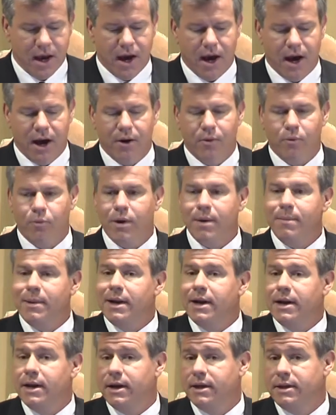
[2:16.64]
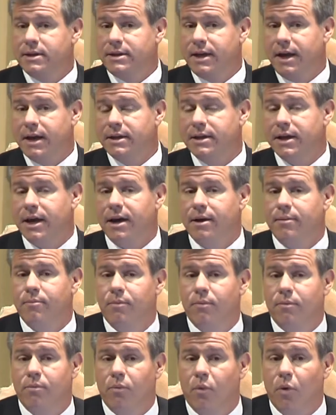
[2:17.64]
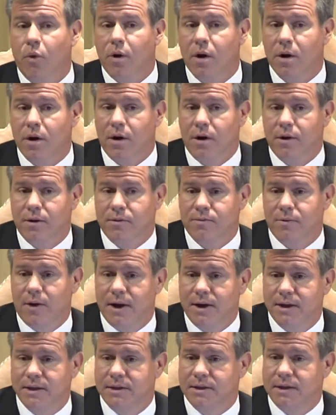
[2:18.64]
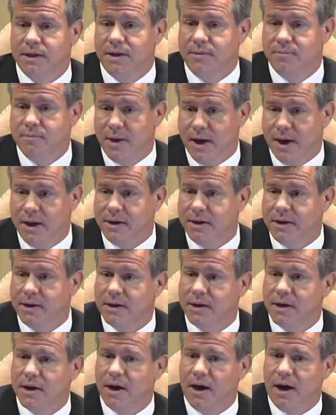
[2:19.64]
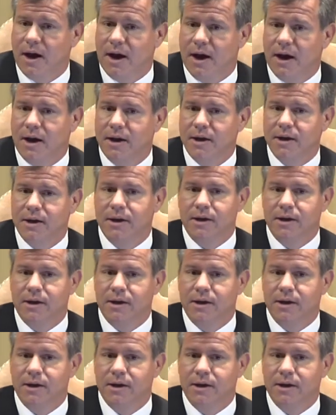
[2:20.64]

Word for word: Uh, women tend to get more arthritis than men, uh,